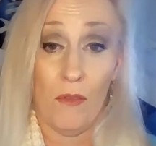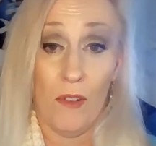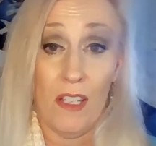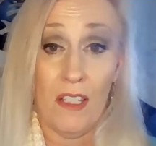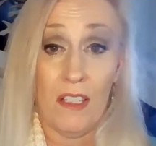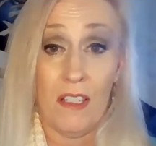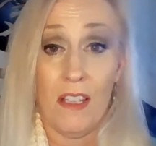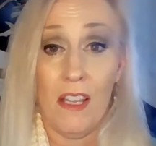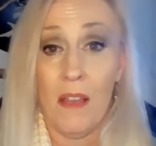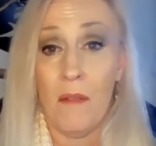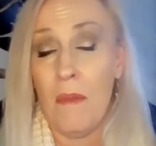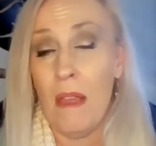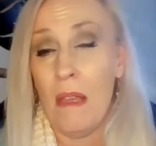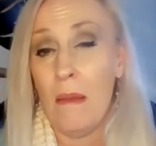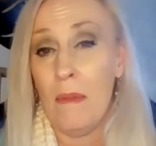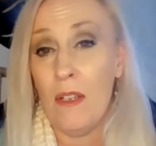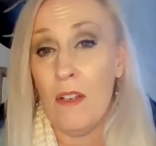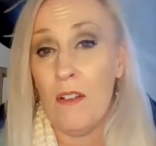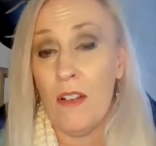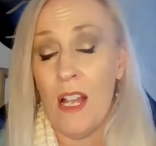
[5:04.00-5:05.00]
risk that
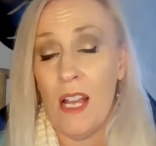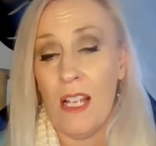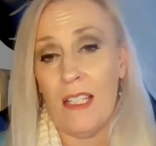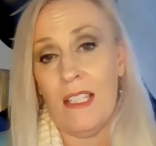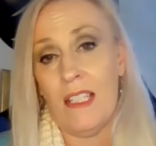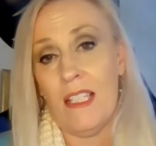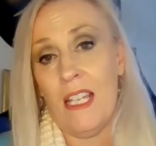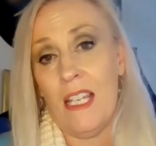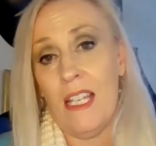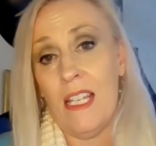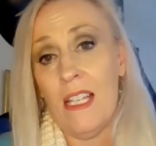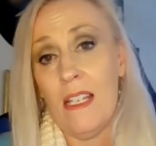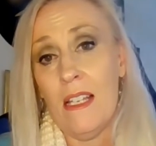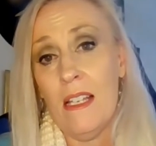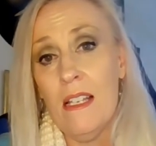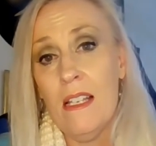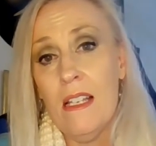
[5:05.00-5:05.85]
maybe you're not seeing,